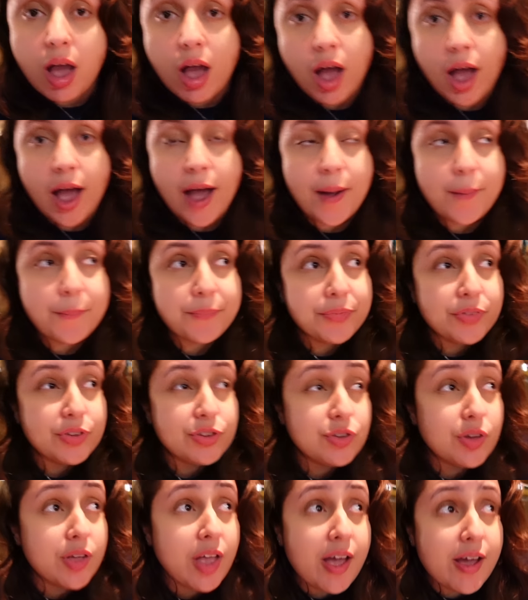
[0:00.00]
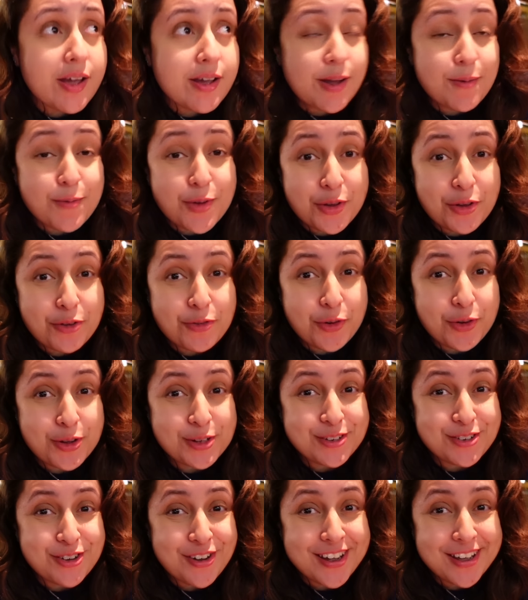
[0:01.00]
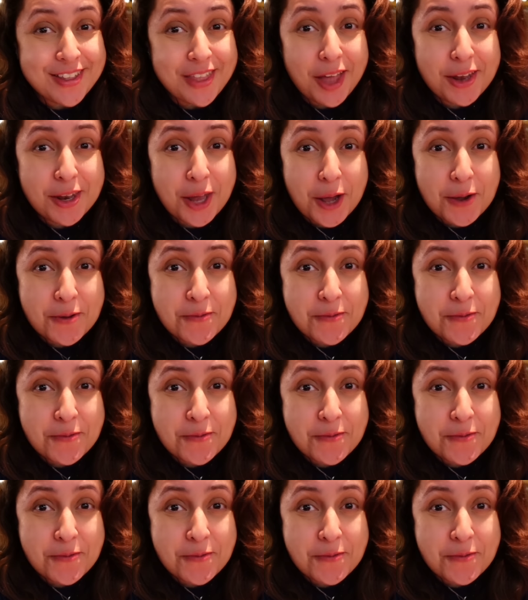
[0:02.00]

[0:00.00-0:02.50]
Um, so yeah, I'm looking forward to trying that now.